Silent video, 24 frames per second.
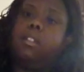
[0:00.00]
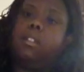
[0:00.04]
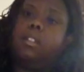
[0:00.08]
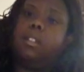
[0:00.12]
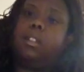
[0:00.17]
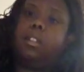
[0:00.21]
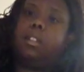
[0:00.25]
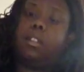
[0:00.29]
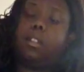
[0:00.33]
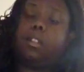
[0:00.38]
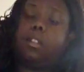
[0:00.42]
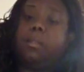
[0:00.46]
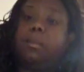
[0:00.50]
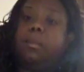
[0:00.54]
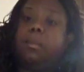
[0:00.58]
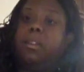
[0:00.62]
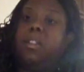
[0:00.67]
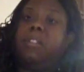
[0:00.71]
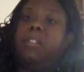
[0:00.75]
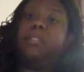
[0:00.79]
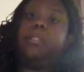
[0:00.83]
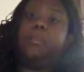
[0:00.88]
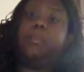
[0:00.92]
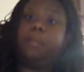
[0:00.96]
Another
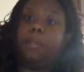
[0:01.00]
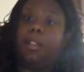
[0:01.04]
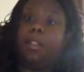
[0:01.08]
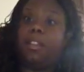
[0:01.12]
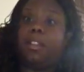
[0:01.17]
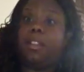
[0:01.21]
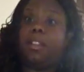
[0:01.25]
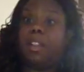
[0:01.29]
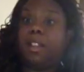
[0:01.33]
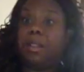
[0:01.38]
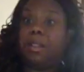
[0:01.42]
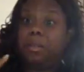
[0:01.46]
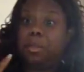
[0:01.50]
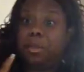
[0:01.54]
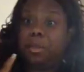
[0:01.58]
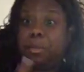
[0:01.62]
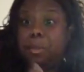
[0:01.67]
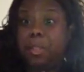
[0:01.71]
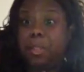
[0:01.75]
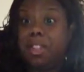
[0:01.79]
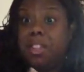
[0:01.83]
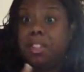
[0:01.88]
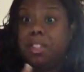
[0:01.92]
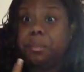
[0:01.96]
week from now, I will
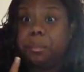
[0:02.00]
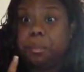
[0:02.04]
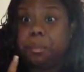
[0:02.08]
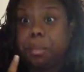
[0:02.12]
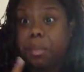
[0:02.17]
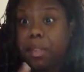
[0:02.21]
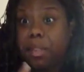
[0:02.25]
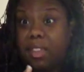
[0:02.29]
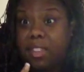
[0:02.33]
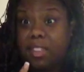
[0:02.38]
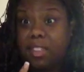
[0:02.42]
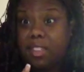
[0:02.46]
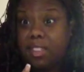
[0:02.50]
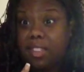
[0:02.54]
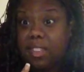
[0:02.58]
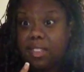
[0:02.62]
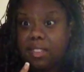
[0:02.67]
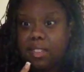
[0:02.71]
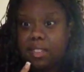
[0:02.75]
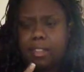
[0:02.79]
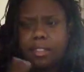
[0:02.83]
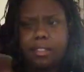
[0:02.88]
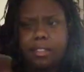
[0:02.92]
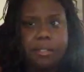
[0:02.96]
be getting
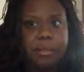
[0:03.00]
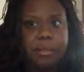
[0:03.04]
braces.